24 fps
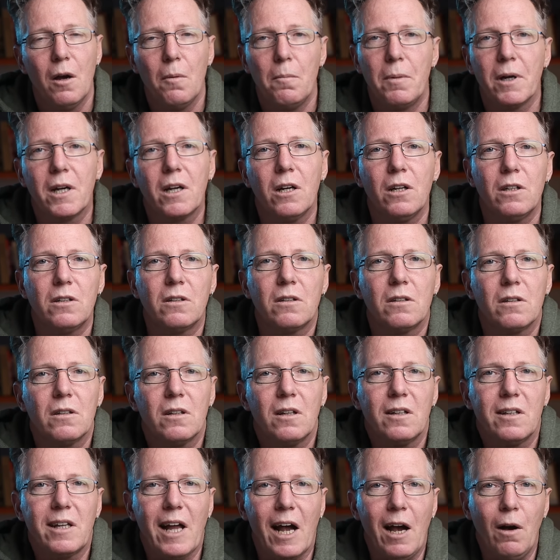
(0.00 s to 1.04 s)
because
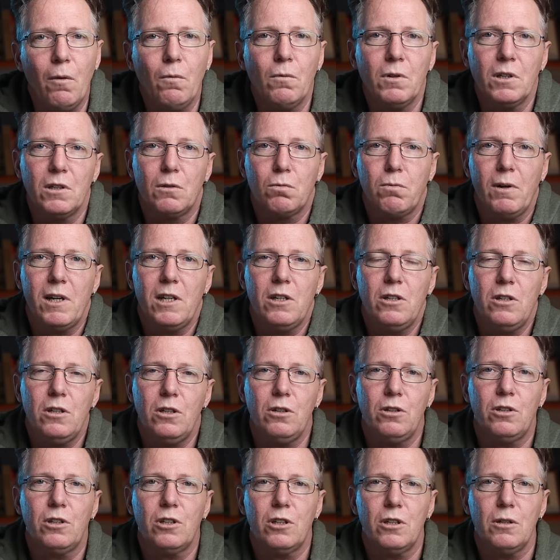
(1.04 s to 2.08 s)
that was when
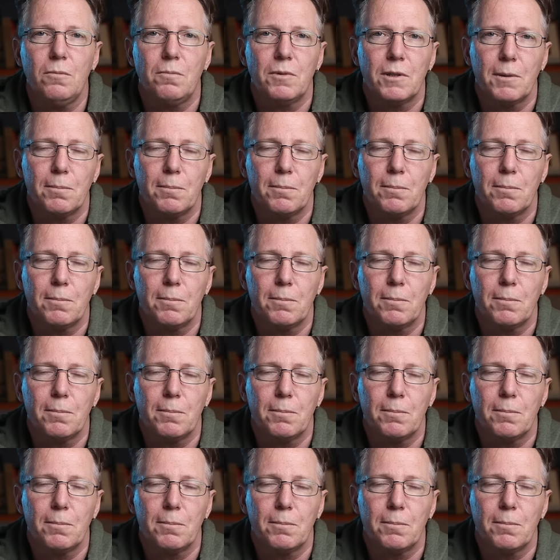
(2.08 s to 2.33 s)
YouTube